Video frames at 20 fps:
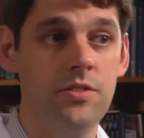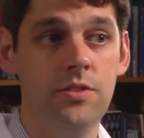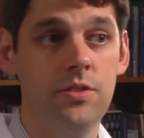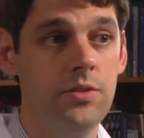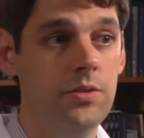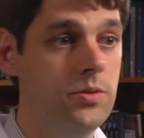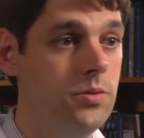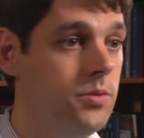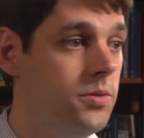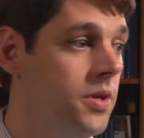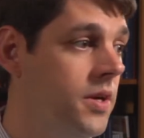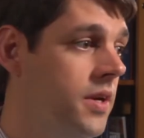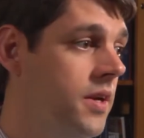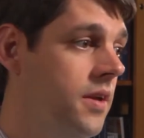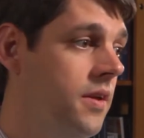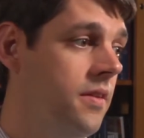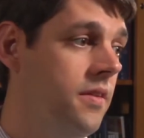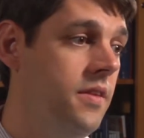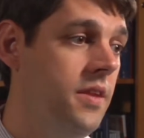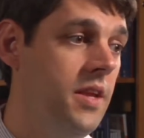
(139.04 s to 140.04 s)
to
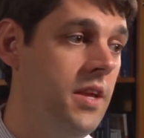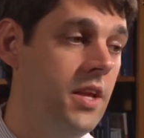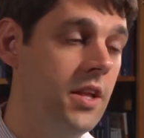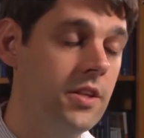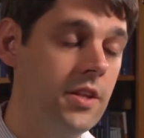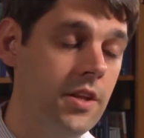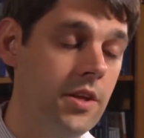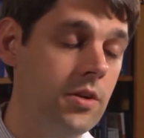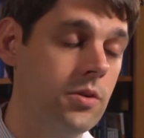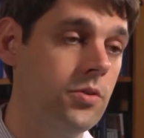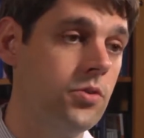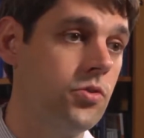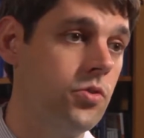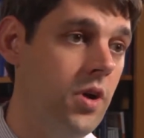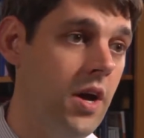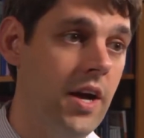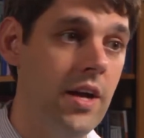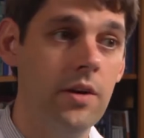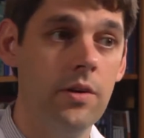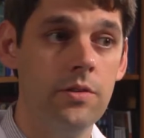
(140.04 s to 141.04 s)
the clinical
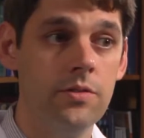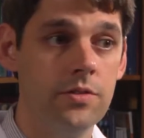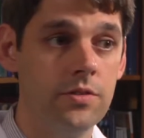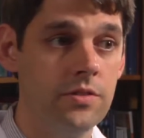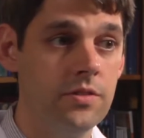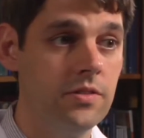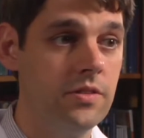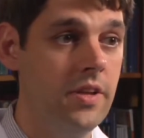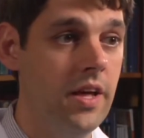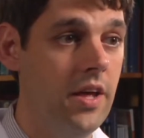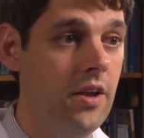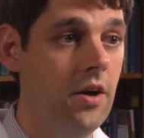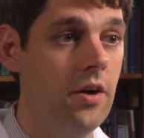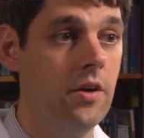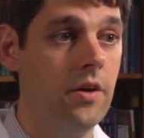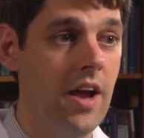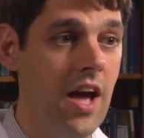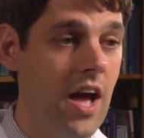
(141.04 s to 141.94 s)
trials that are